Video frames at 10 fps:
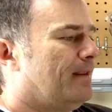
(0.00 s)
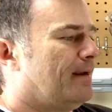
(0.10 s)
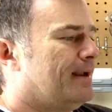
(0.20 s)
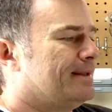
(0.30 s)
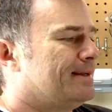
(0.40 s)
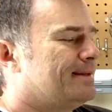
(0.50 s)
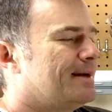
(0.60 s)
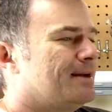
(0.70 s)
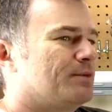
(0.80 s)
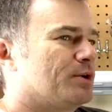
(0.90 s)
I did
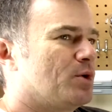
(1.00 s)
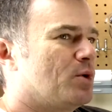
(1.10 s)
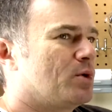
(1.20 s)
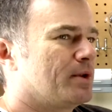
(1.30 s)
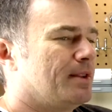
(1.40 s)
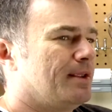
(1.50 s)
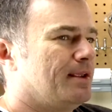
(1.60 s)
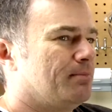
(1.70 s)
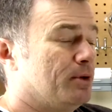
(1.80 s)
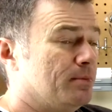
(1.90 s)
not record
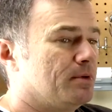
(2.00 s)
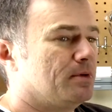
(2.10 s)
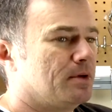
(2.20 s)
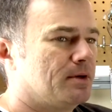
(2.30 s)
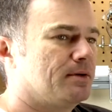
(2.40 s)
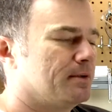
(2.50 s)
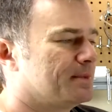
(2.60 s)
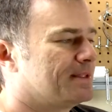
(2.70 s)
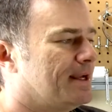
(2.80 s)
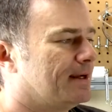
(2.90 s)
the boo-boo or the
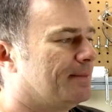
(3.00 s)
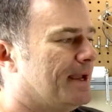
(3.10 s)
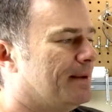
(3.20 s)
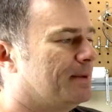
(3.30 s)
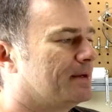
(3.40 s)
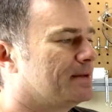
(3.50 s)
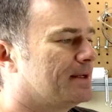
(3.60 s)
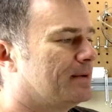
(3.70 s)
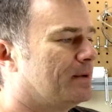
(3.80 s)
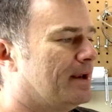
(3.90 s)
mistake I made because
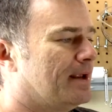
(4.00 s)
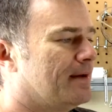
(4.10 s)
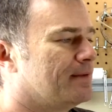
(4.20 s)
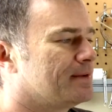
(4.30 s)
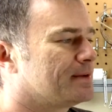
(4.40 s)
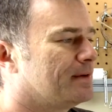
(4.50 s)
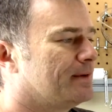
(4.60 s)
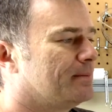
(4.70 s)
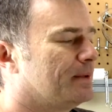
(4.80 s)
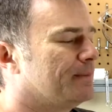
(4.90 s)
I don't want any evidence of
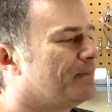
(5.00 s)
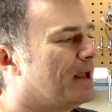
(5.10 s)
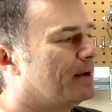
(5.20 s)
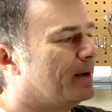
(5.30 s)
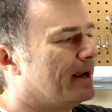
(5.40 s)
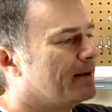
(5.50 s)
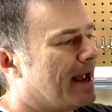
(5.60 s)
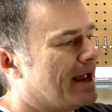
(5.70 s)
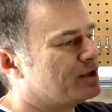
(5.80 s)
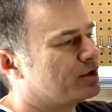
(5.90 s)
it. But anyway,
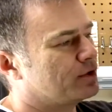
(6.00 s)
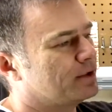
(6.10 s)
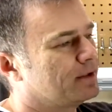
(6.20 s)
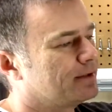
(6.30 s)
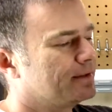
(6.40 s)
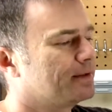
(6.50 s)
as you're